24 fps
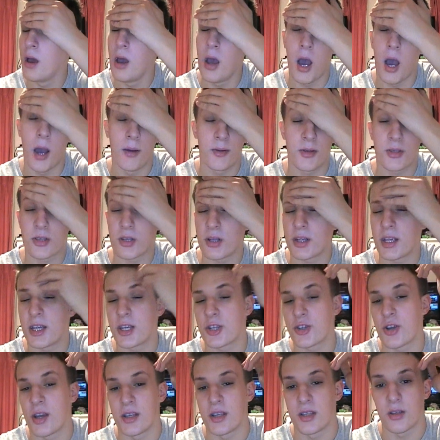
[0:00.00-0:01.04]
I'm just going to get
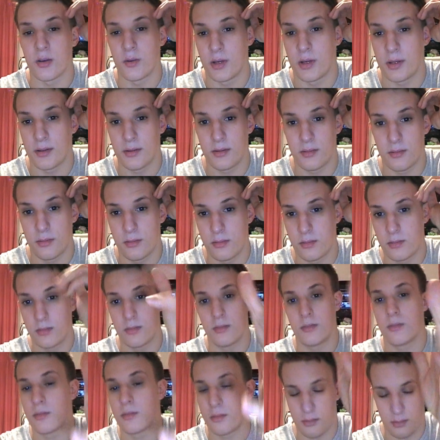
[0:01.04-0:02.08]
straight to it.
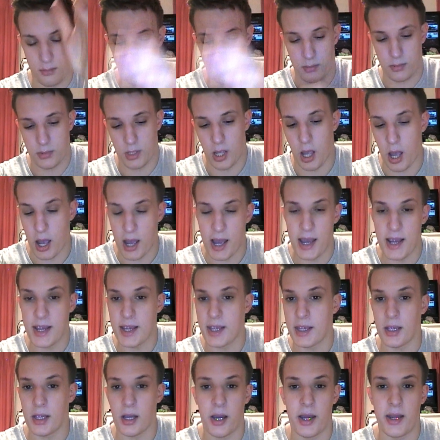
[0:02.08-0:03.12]

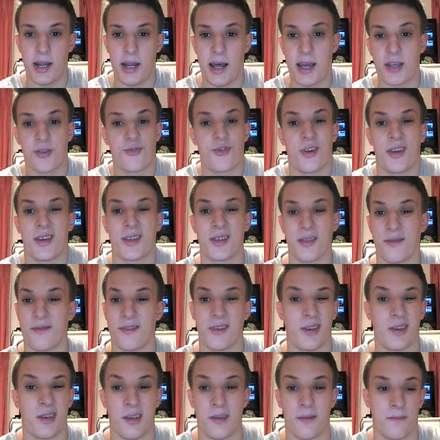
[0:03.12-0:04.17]
I, I lack
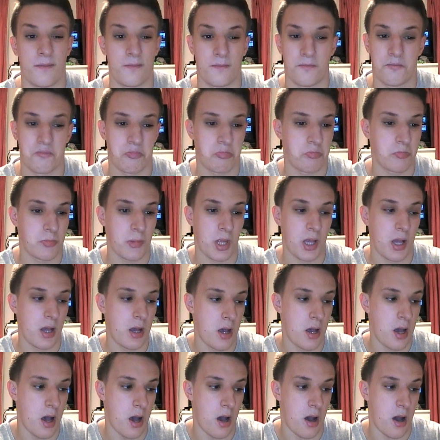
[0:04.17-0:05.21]
creativity.
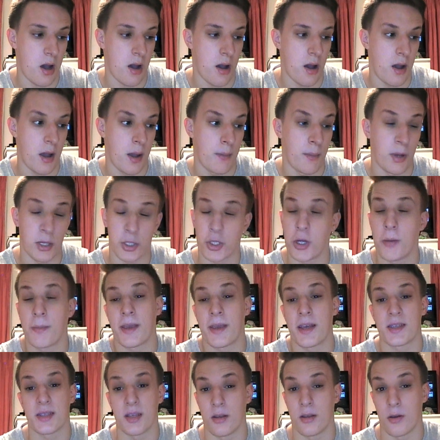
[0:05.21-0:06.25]
Uh, my job
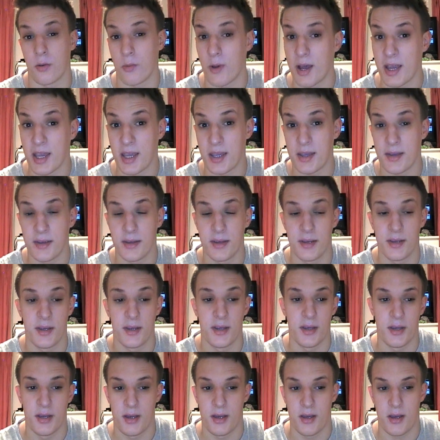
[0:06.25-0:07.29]
gets in the way.
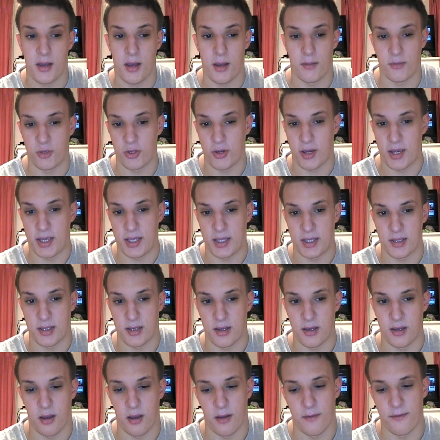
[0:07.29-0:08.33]
I'm trying
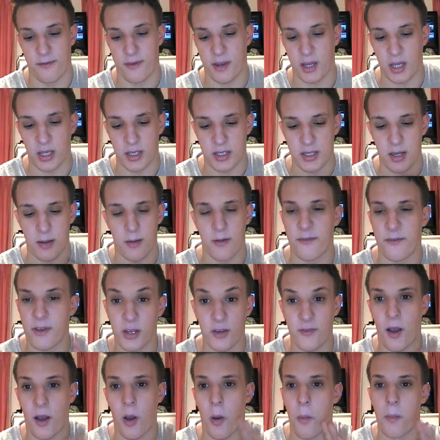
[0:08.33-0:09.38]
to figure some,
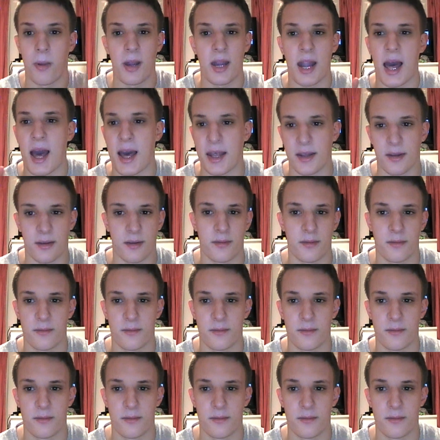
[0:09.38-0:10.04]
figure out a plan